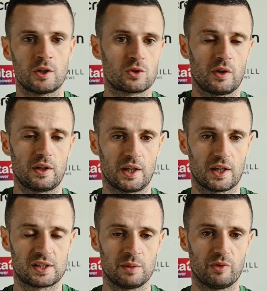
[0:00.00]
So, like I
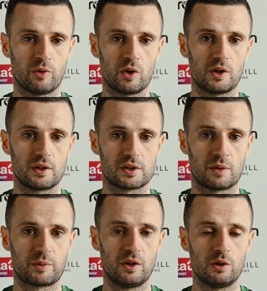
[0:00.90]
said before, it's
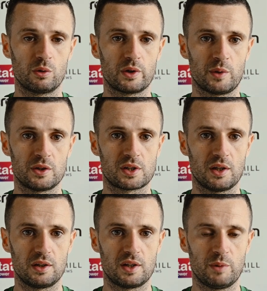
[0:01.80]
up to the older ones
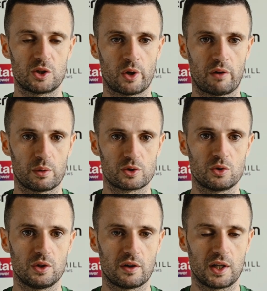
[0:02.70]
to make sure everyone's
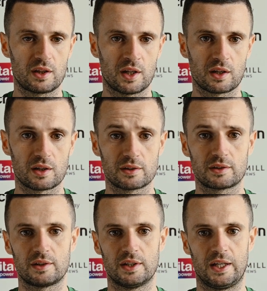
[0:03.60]
doing the right thing.
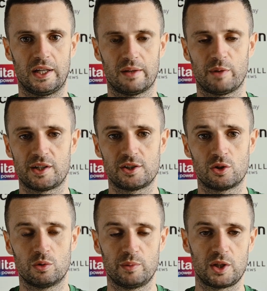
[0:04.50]
The
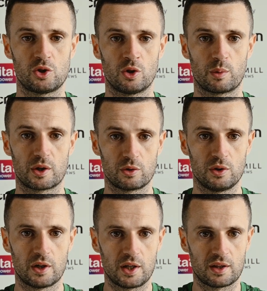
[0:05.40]
manager will make sure we're doing
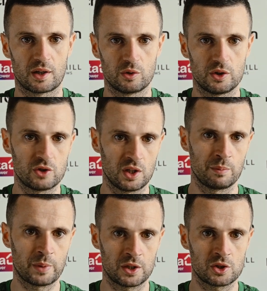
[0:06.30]
the right thing on the
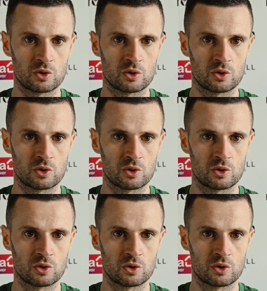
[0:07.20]
training pitch.